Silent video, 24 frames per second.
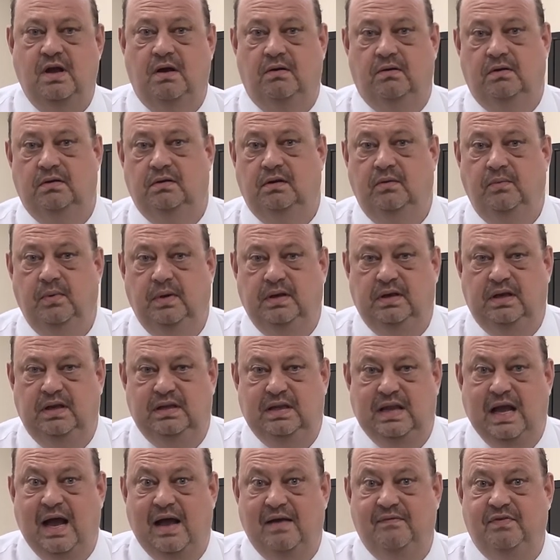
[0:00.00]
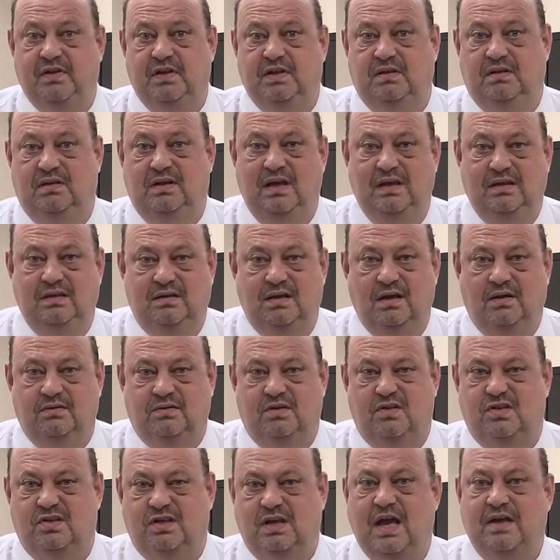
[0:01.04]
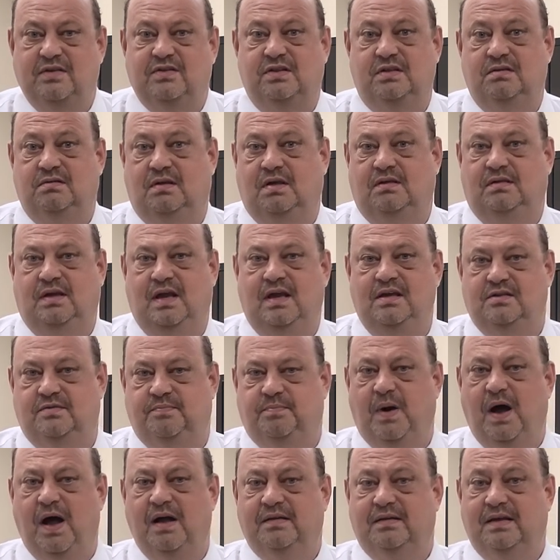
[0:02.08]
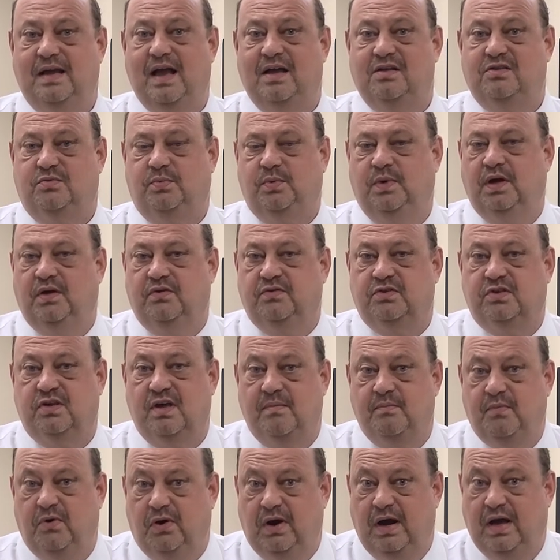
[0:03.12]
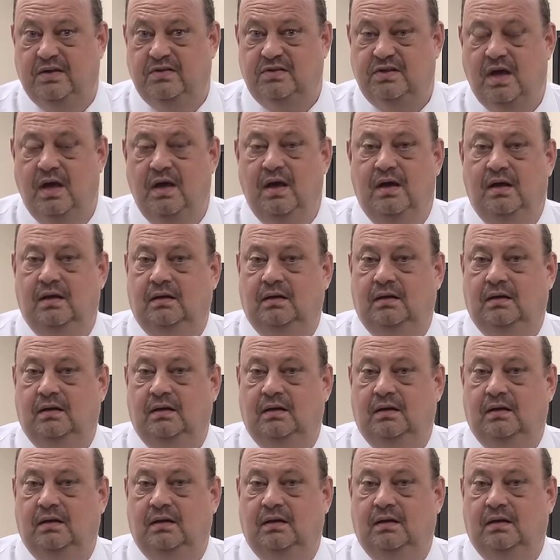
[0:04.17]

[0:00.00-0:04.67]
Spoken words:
Not only we dive in detail discussing today's podcast, we'll summarize